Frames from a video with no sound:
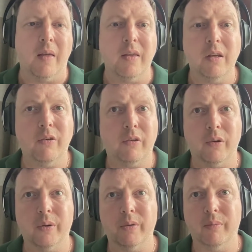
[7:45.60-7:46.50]
And then you just
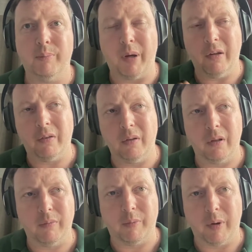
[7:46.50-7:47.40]
go, based on
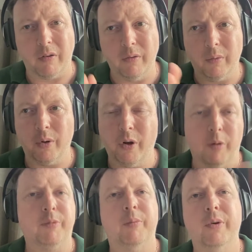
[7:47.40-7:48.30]
the information, you go to
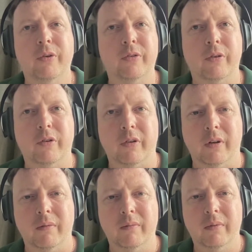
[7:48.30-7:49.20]
an optimal nozzle
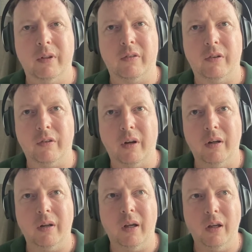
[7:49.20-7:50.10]
design that's
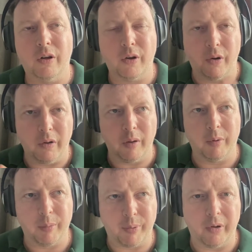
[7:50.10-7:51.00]
designed in concurrently
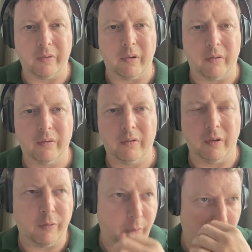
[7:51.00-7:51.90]
with the process.
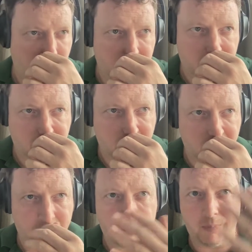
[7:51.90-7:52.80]
So if you want
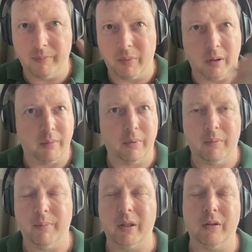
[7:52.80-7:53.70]
to
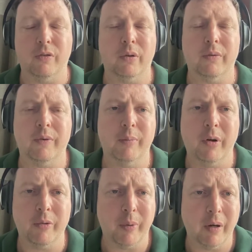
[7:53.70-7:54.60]
make the chocolate for a
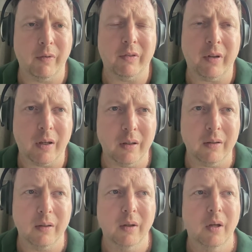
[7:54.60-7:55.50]
Mars bar every
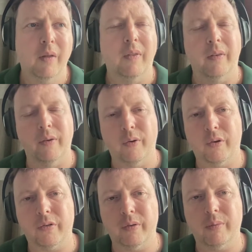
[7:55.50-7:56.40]
second, then the
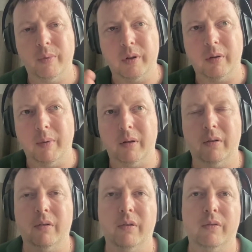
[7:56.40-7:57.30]
nozzle would come out
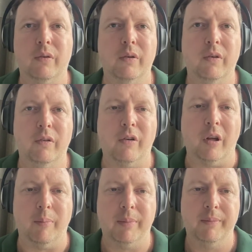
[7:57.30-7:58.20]
a certain shape.